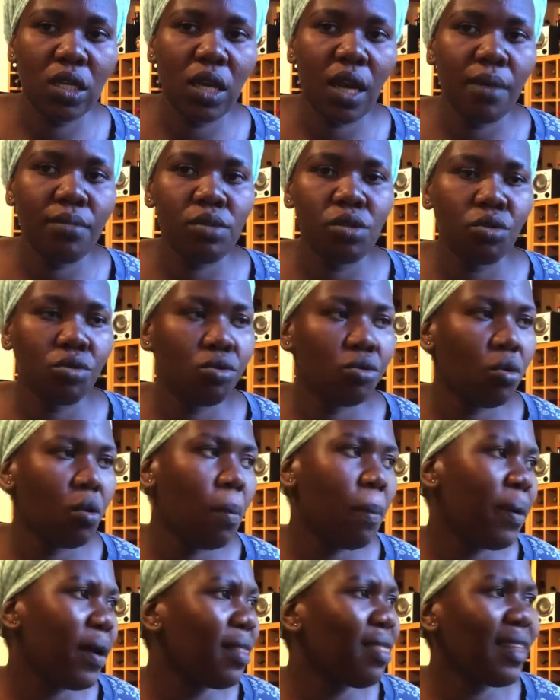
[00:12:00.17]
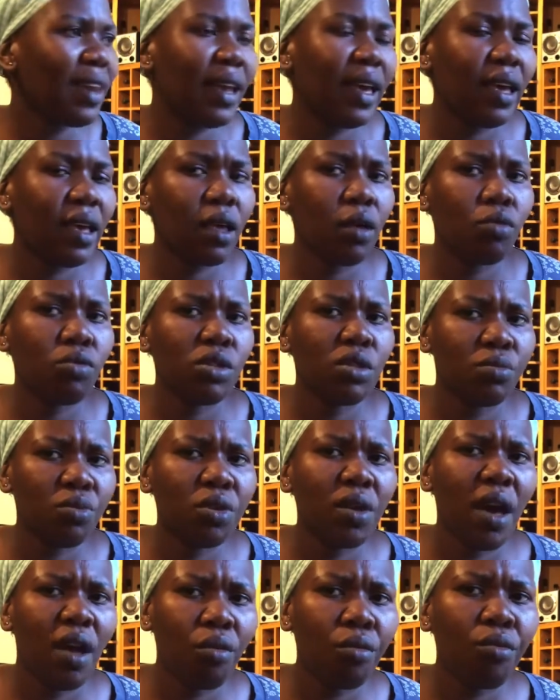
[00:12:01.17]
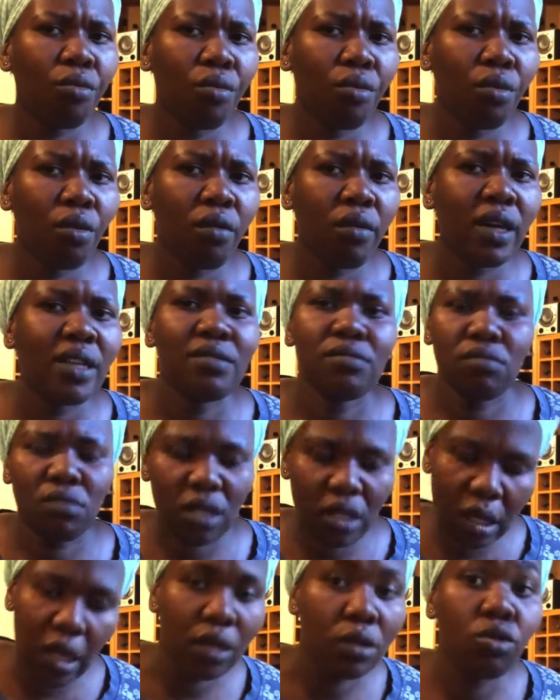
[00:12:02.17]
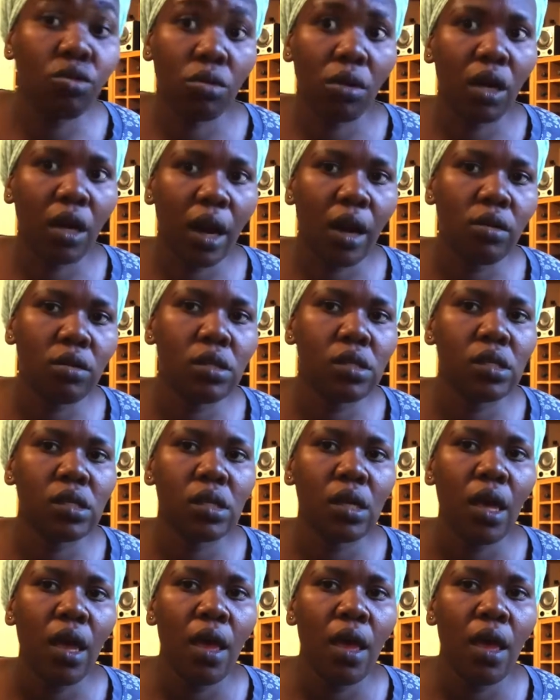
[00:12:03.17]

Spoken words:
comes to your path like kuti munhu ari kukurova, stand your grounds.